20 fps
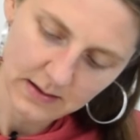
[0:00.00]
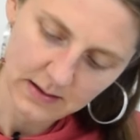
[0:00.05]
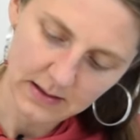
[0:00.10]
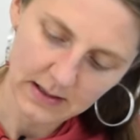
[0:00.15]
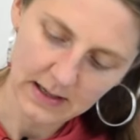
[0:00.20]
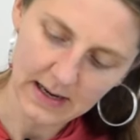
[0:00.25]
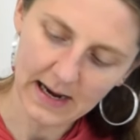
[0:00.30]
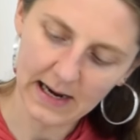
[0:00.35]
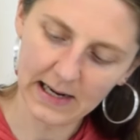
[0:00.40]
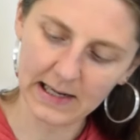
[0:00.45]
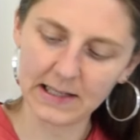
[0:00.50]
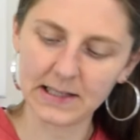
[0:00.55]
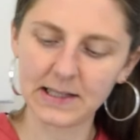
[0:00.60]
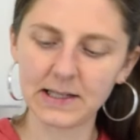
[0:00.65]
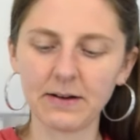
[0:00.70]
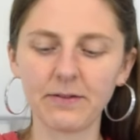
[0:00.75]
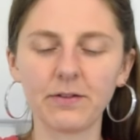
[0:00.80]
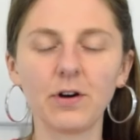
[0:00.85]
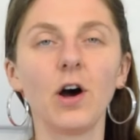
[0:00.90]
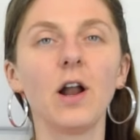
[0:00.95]

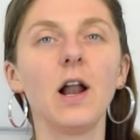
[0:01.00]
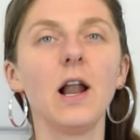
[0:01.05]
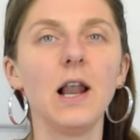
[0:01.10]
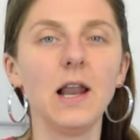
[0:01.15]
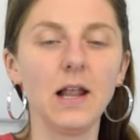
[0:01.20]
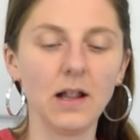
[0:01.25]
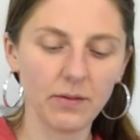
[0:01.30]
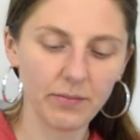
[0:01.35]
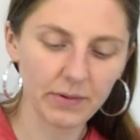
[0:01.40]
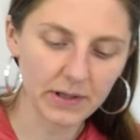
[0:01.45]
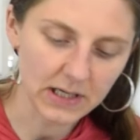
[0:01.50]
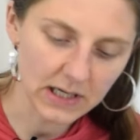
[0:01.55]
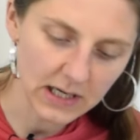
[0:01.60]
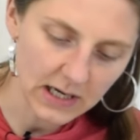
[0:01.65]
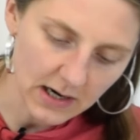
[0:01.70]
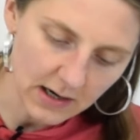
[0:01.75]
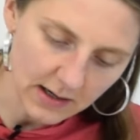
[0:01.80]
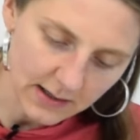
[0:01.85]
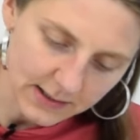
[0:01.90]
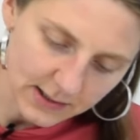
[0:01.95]
Nice. I've got a little bit
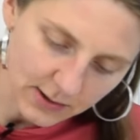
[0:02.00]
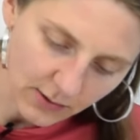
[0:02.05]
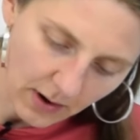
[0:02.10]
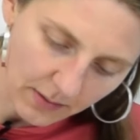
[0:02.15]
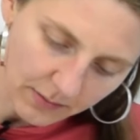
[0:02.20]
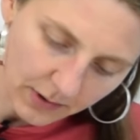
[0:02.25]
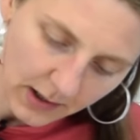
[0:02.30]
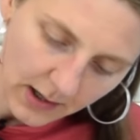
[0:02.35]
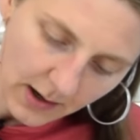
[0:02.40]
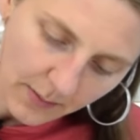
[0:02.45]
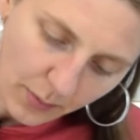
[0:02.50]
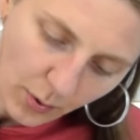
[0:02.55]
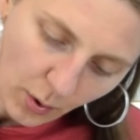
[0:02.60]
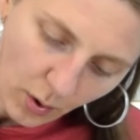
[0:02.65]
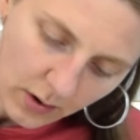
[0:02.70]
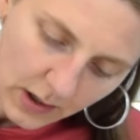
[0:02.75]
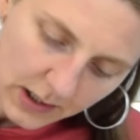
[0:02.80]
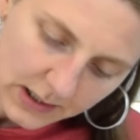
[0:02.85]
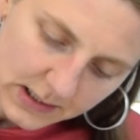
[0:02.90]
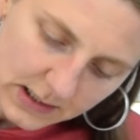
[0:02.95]
here, so I'm going to
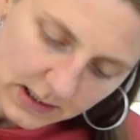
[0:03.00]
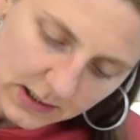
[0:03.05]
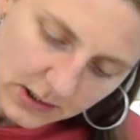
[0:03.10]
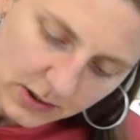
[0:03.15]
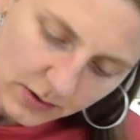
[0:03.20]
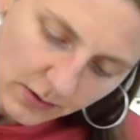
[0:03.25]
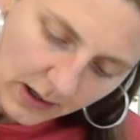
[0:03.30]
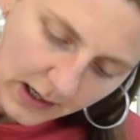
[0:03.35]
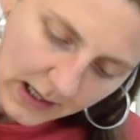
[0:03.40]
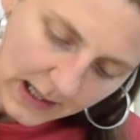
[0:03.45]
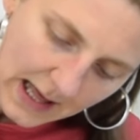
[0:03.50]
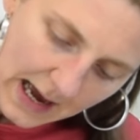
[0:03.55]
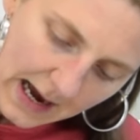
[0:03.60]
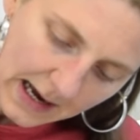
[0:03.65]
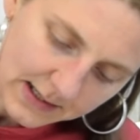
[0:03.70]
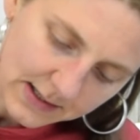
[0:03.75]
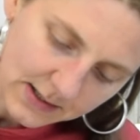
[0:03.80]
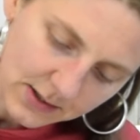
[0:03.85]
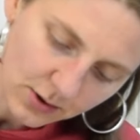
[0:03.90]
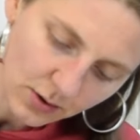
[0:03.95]
pour it into a
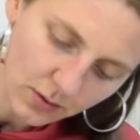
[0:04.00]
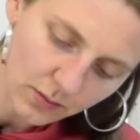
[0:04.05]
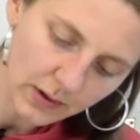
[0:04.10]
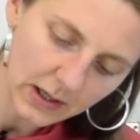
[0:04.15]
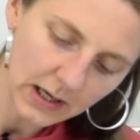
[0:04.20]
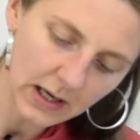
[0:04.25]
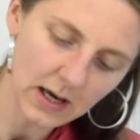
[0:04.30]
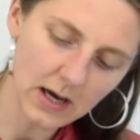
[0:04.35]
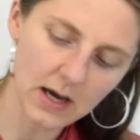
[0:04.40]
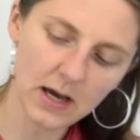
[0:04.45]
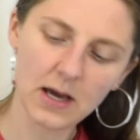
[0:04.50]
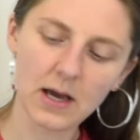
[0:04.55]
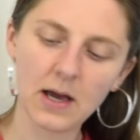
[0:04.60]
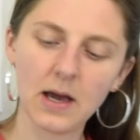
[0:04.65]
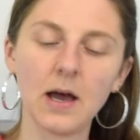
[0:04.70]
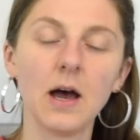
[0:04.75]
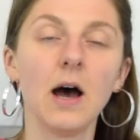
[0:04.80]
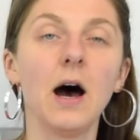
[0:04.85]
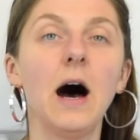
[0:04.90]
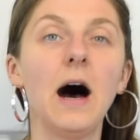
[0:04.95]
glass so
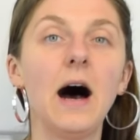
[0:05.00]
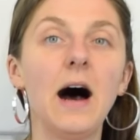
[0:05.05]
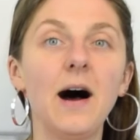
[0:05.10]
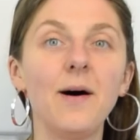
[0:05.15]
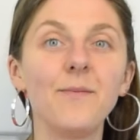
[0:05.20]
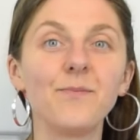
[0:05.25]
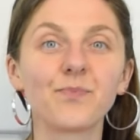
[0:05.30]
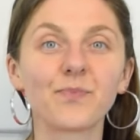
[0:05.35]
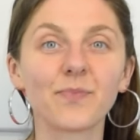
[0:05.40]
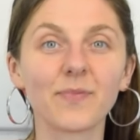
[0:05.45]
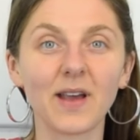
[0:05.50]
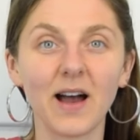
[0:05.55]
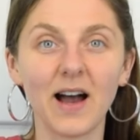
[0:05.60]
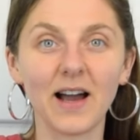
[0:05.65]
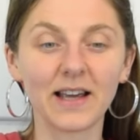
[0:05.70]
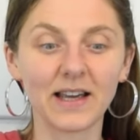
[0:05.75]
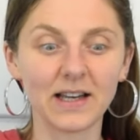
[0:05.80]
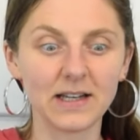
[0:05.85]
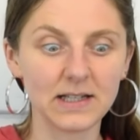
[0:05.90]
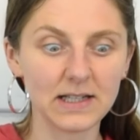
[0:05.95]

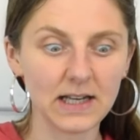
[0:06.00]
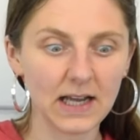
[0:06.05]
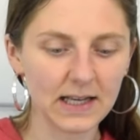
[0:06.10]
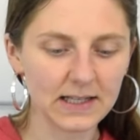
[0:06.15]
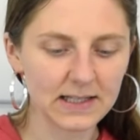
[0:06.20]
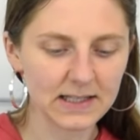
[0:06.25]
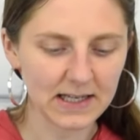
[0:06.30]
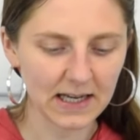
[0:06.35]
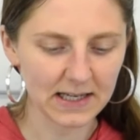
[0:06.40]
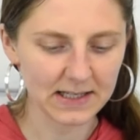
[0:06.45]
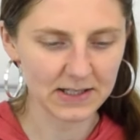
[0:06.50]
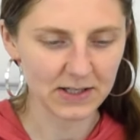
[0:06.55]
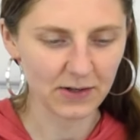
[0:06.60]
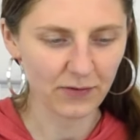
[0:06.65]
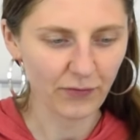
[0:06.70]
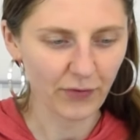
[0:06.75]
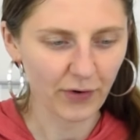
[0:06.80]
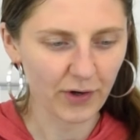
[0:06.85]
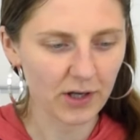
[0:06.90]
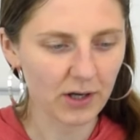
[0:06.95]
I can taste test it
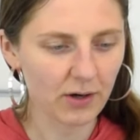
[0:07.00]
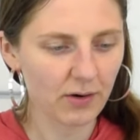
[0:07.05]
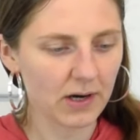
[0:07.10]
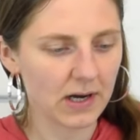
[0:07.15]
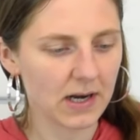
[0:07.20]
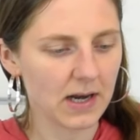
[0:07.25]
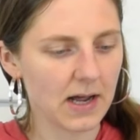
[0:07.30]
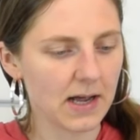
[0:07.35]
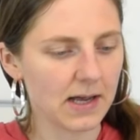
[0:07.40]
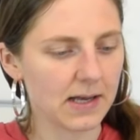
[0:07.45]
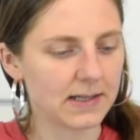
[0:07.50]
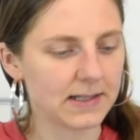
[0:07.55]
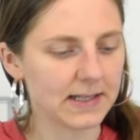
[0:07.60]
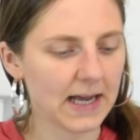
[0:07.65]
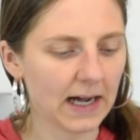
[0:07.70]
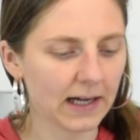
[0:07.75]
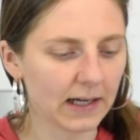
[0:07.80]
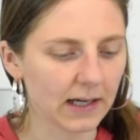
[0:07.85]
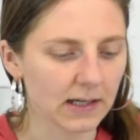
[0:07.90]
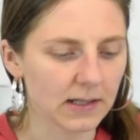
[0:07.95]
for you in a
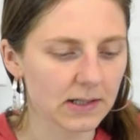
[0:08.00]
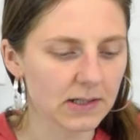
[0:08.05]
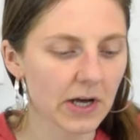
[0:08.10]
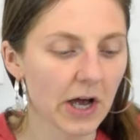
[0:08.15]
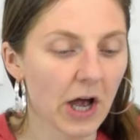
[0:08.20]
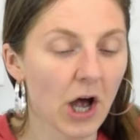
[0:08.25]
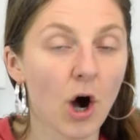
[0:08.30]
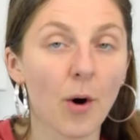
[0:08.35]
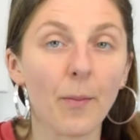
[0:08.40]
second.